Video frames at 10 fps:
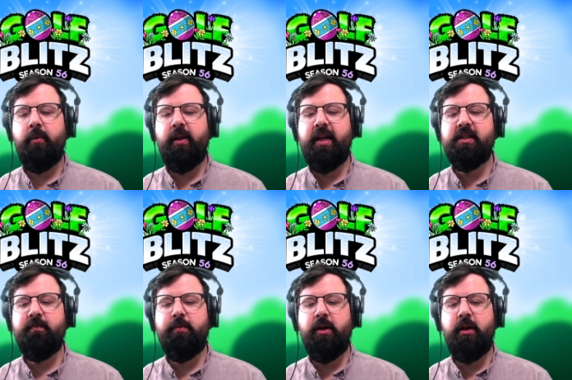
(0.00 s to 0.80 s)

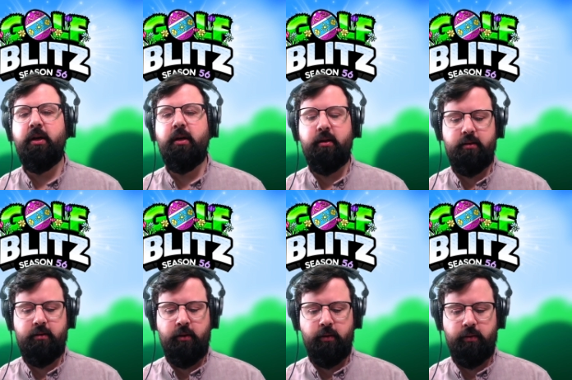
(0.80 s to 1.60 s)
Laser ball!
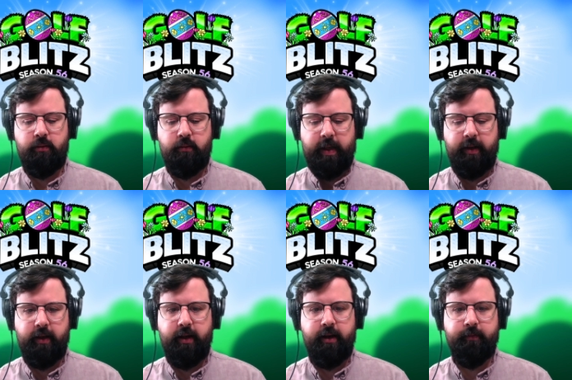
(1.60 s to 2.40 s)
Oh, wow,
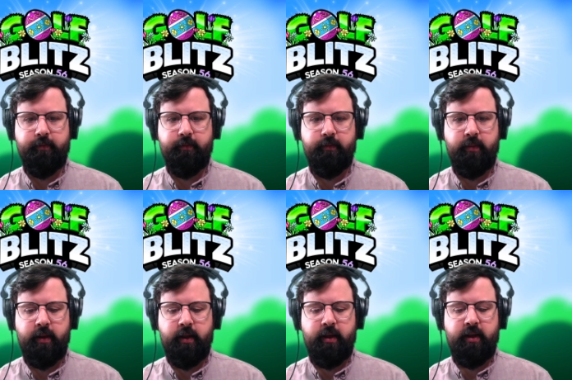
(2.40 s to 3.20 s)
look at that.
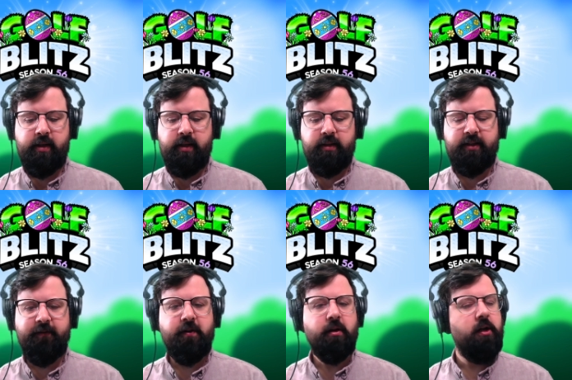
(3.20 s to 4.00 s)

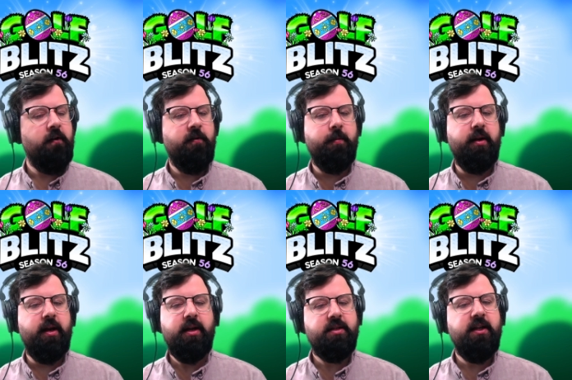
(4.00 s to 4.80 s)
Default golfer, but
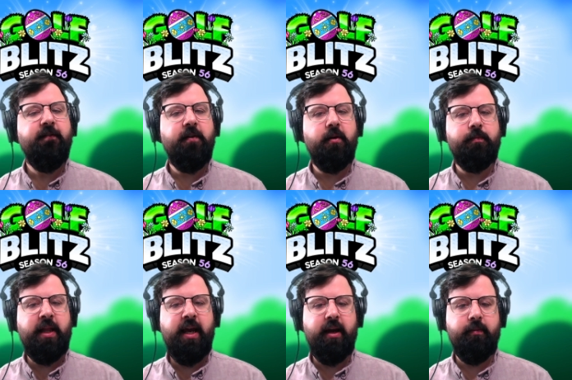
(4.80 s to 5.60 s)
not default
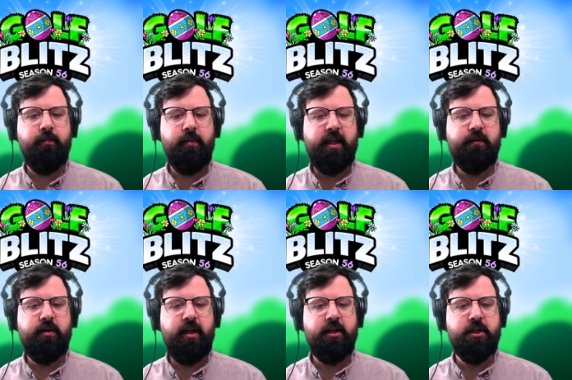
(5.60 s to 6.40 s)
play. That's for
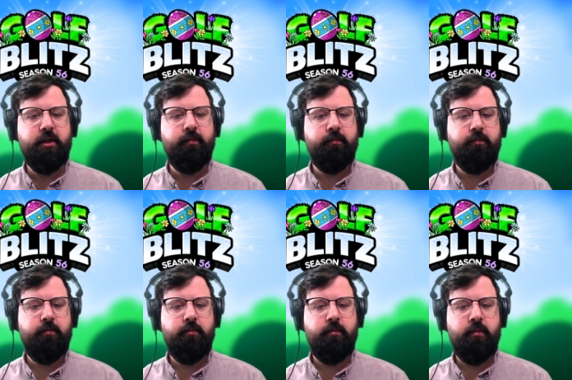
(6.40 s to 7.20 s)
dang
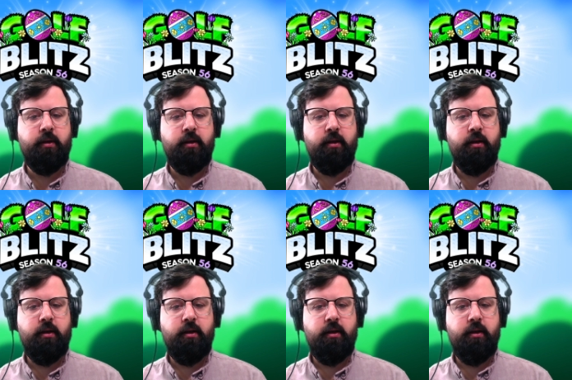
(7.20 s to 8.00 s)

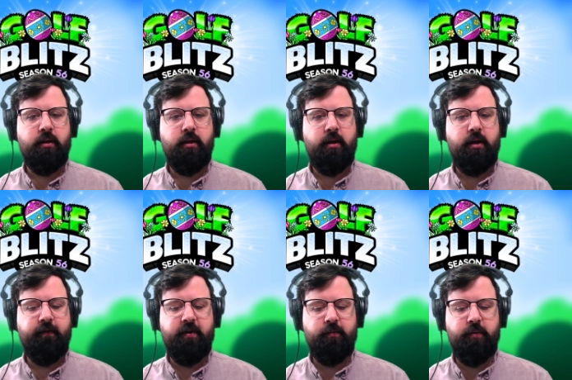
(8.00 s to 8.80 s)
sure.
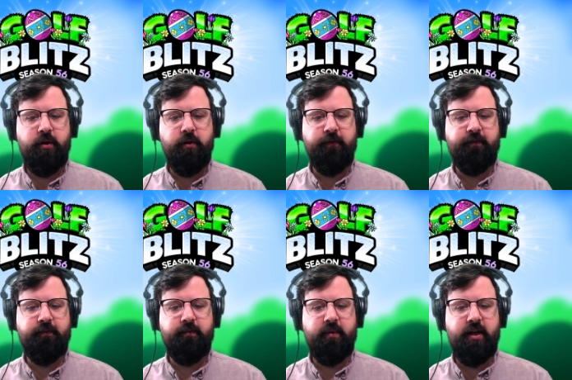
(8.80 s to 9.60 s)
Off the roof?
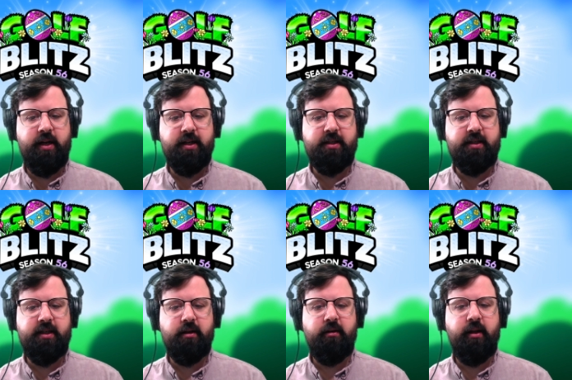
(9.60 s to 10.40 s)

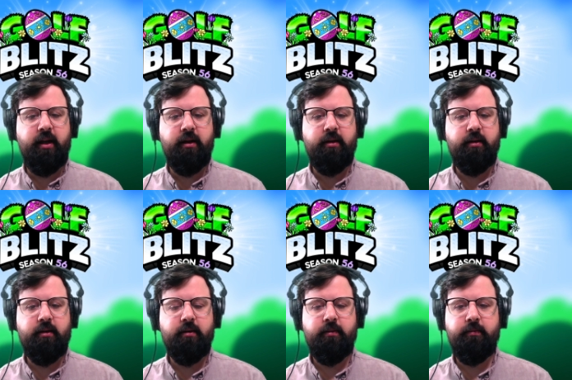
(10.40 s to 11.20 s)
Unnecessarily?
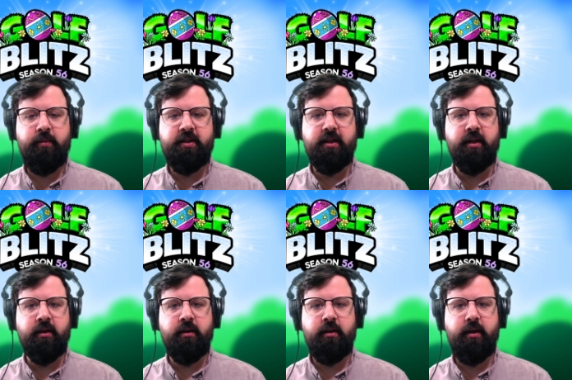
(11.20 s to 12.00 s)
That's it,
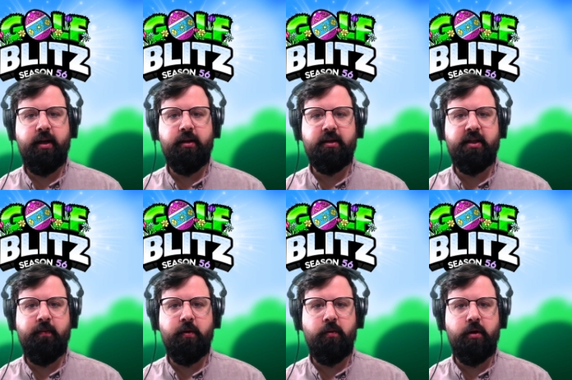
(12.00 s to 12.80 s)
all the
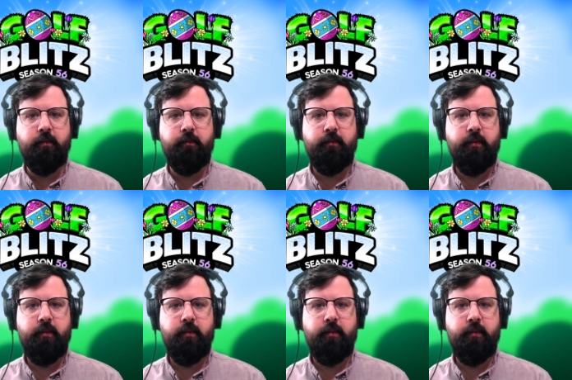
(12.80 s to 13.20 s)
time in the world.